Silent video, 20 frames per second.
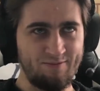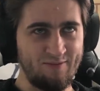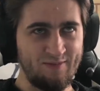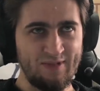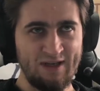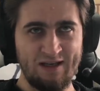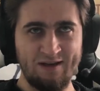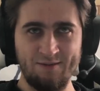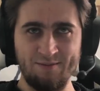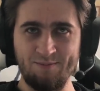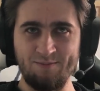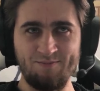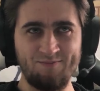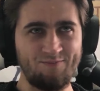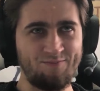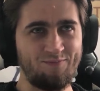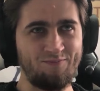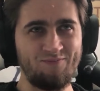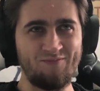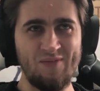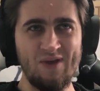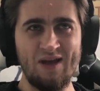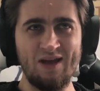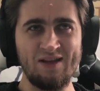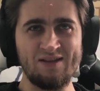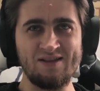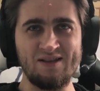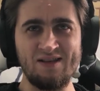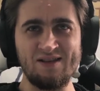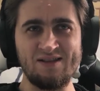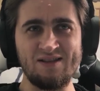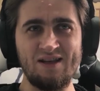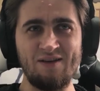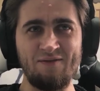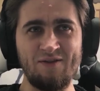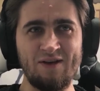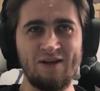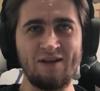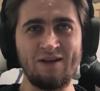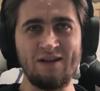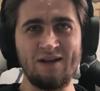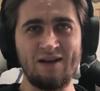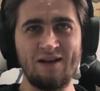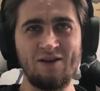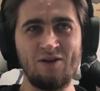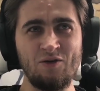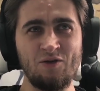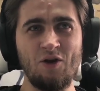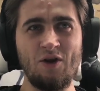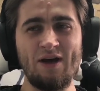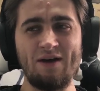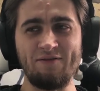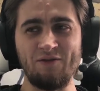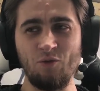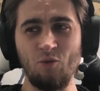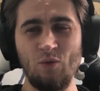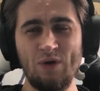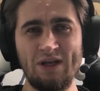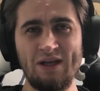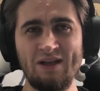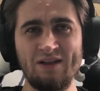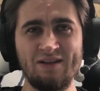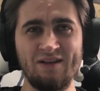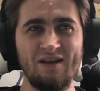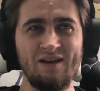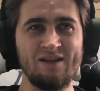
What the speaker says: like it's nothing like you don't have to win it.